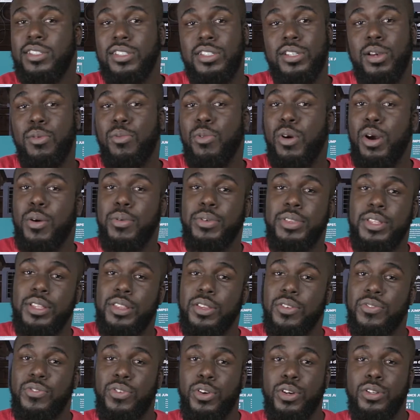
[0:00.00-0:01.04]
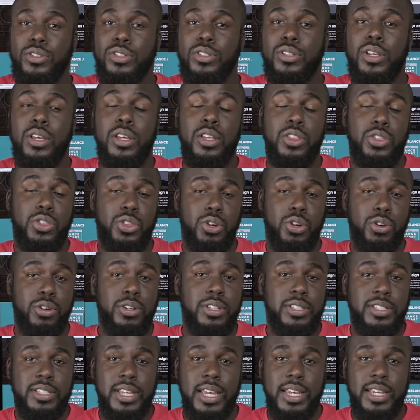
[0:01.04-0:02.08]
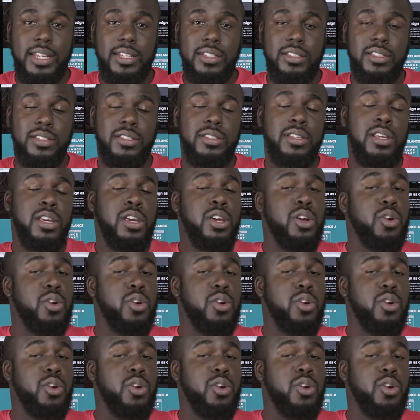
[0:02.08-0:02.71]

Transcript: somewhere within the first thirty seconds,